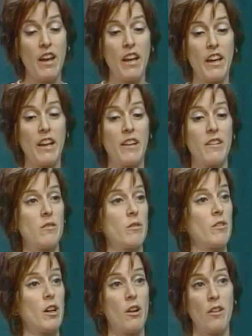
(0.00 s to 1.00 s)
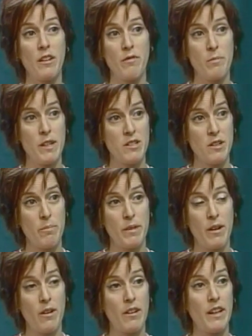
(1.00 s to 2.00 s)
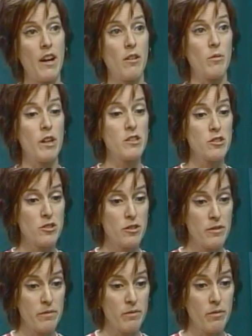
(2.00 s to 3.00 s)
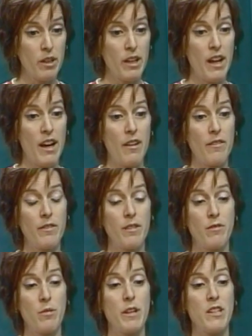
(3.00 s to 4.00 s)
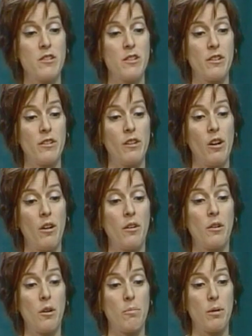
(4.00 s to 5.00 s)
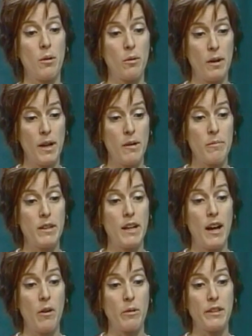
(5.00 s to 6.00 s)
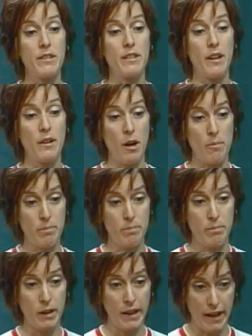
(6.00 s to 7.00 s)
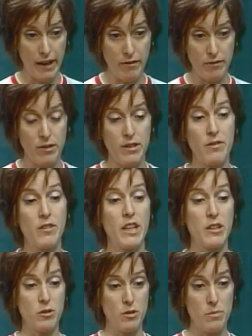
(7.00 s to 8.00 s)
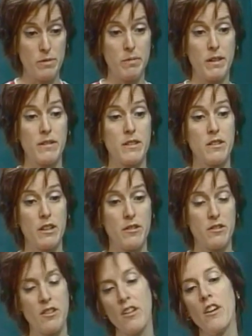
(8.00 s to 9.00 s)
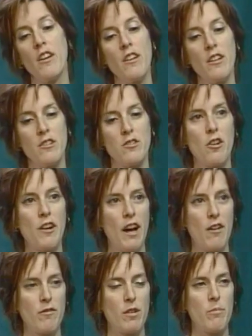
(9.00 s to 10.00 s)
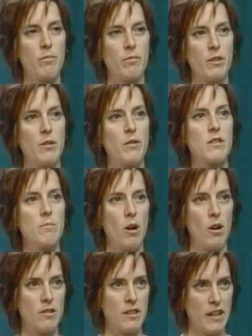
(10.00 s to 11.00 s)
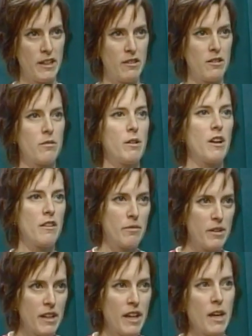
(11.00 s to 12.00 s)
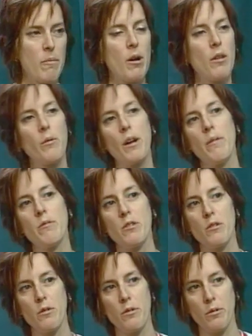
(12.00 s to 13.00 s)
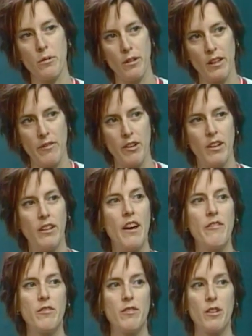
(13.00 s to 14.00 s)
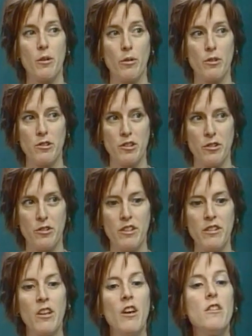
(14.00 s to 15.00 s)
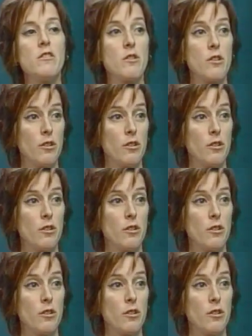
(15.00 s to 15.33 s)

and we've got all the information up there on how to register. We have information on our program and how we set up play for the different age groups, because it does start out from a small-sided 3-on-3 game all the way up to 11-on-11 for the older children. So you